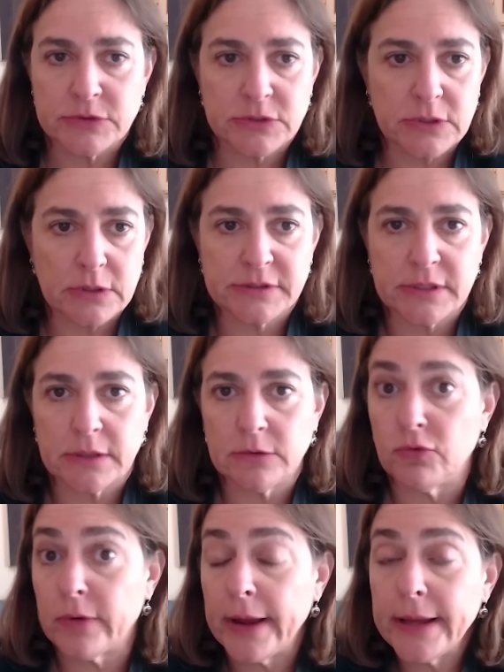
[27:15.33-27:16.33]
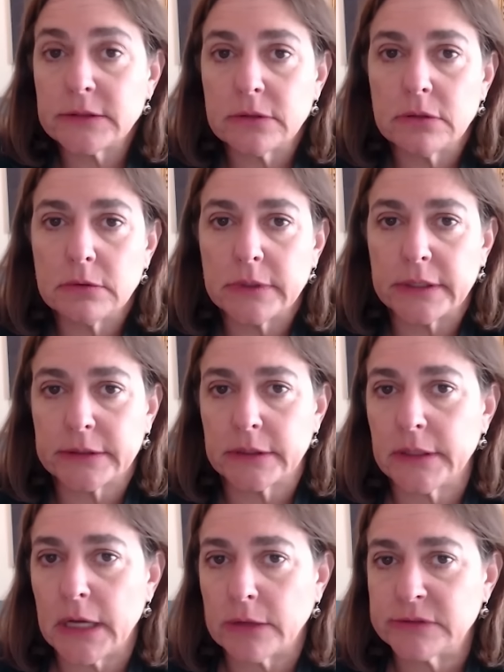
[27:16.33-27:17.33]
said, great,
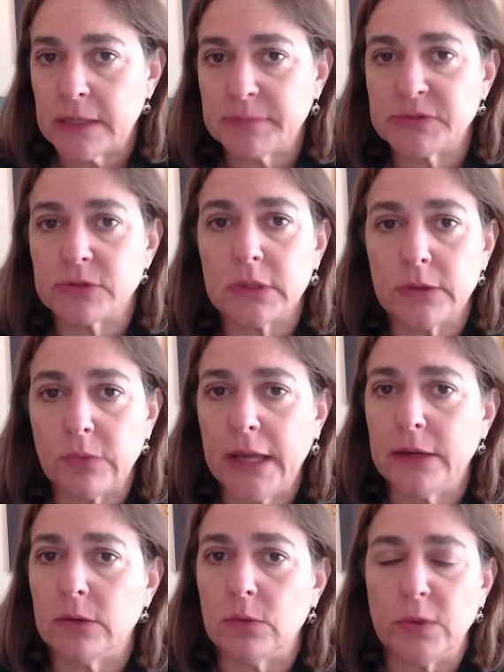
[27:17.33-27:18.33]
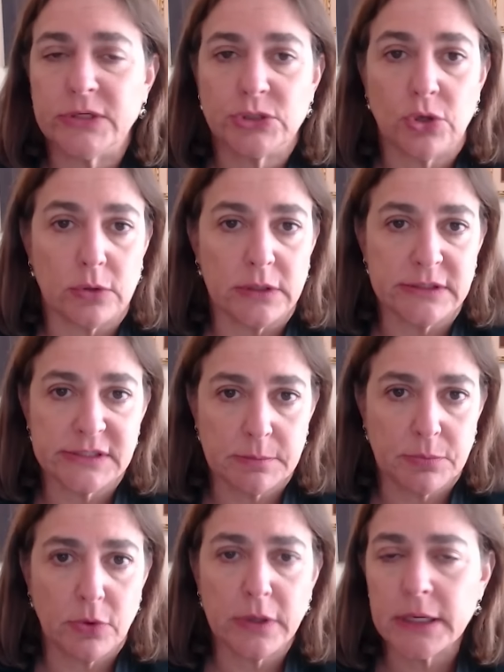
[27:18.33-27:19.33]
Netanyahu is absolutely right. We totally
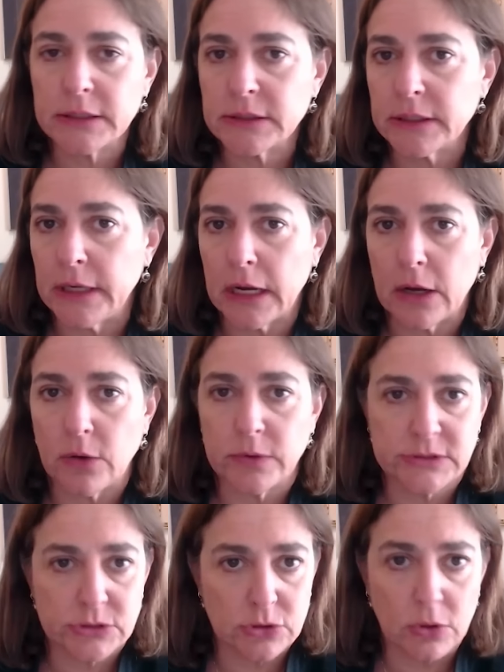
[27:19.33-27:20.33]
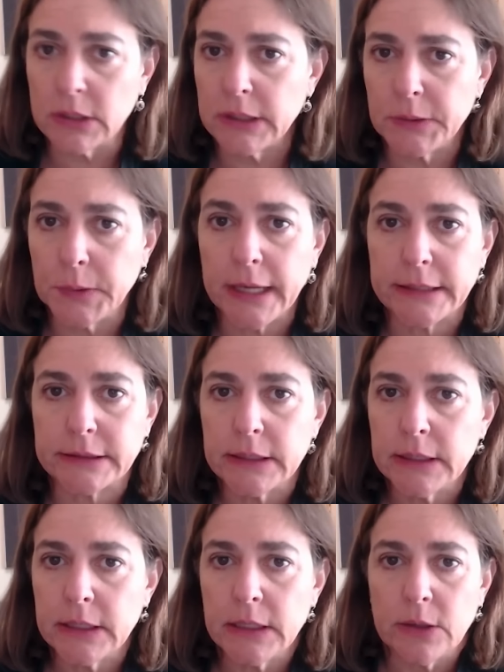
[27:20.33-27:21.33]
support Netanyahu. He's totally right.
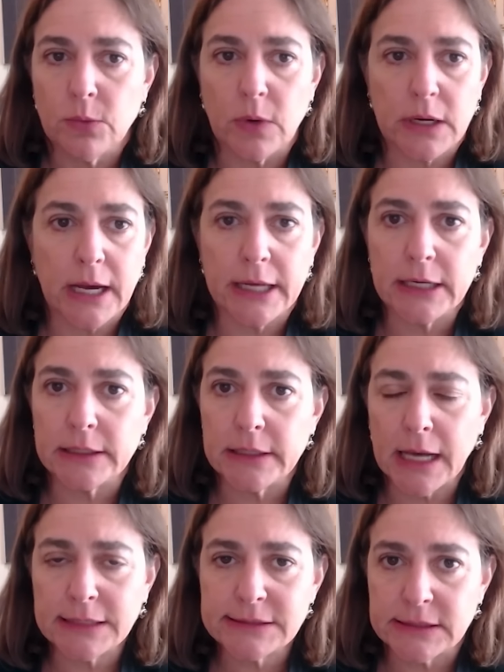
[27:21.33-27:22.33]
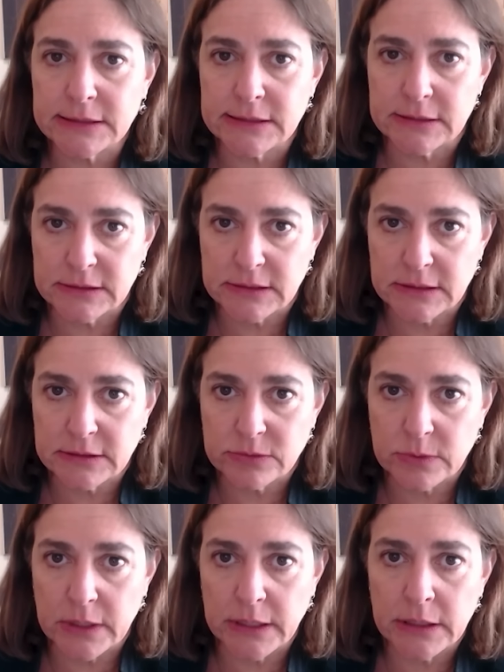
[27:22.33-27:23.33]
What kind of nonsense is
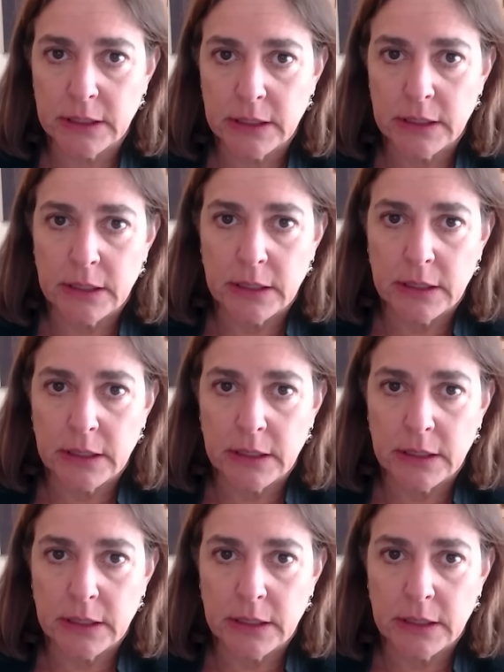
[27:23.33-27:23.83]
this, right?